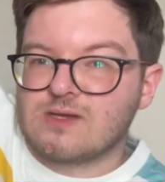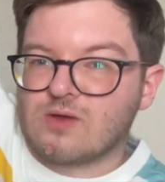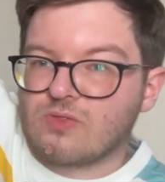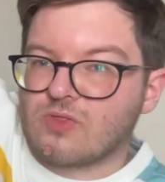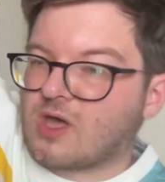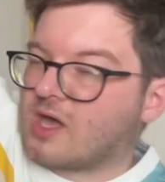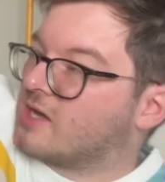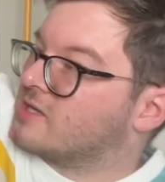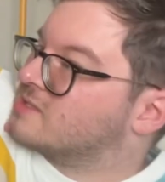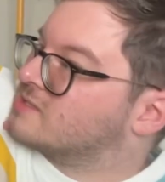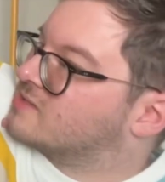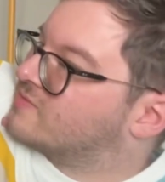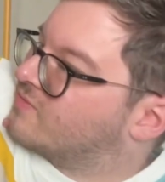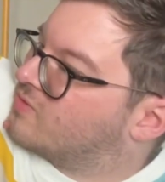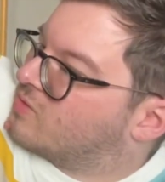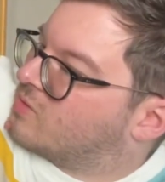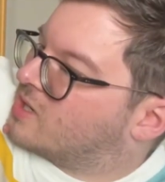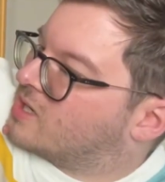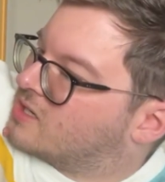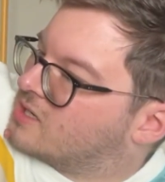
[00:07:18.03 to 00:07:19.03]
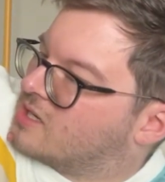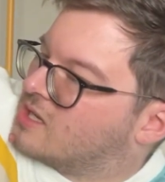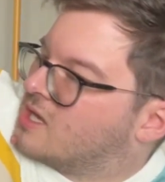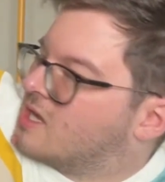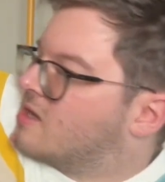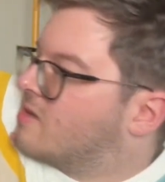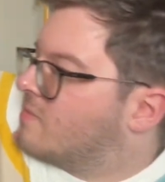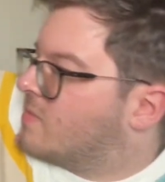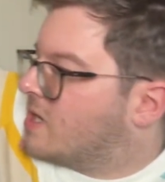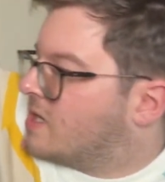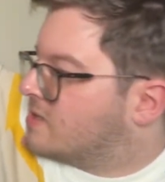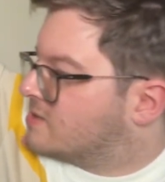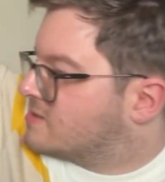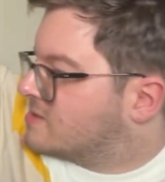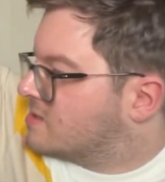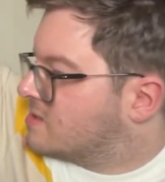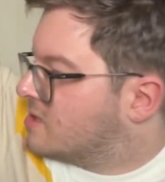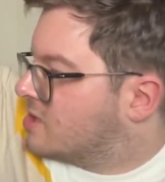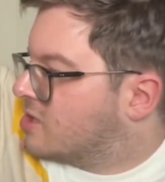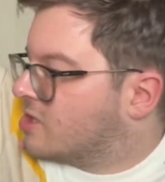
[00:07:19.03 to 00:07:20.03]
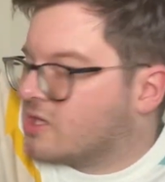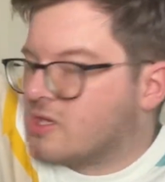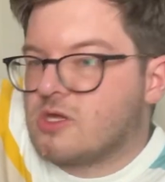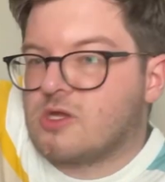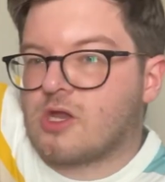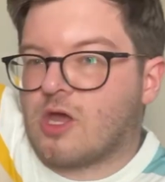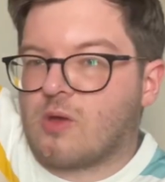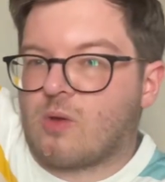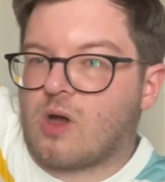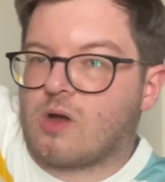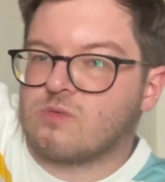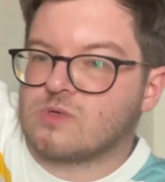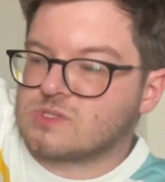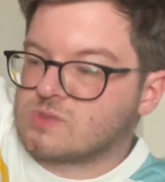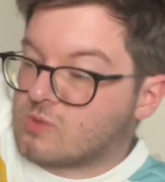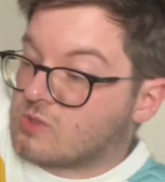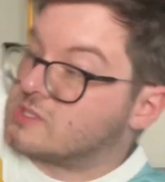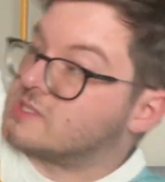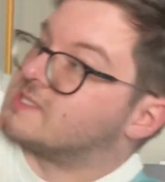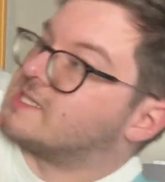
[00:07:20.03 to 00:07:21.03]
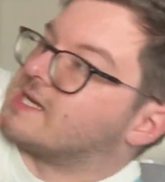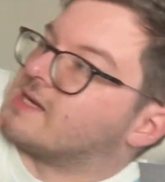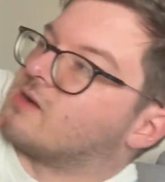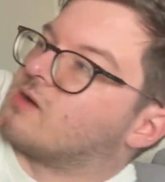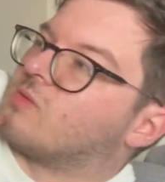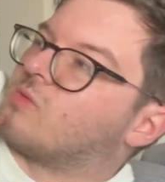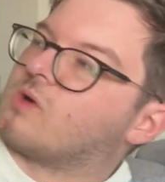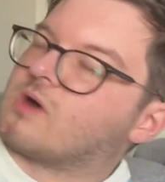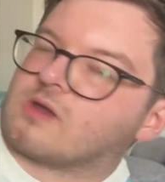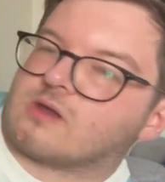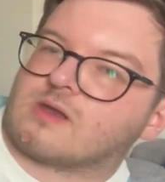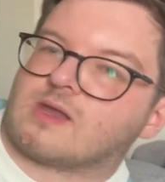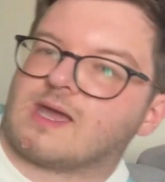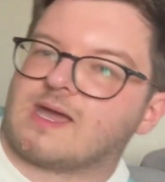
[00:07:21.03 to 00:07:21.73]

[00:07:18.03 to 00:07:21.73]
on the hunt for one, but you know, I was wanting one.